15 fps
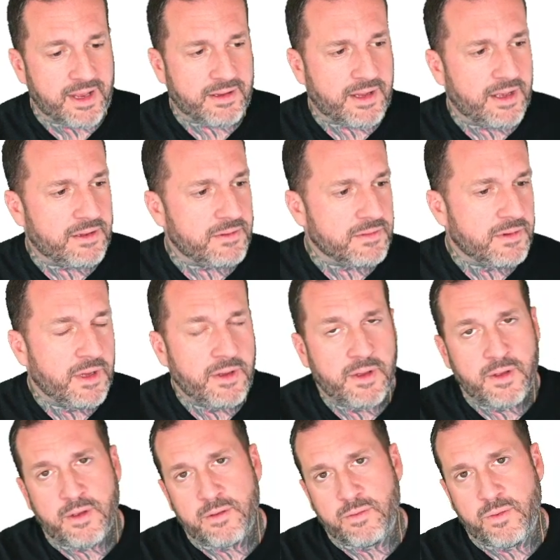can't tell
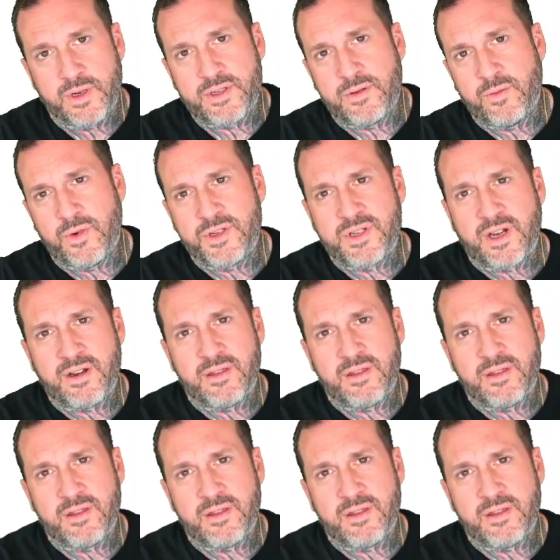which which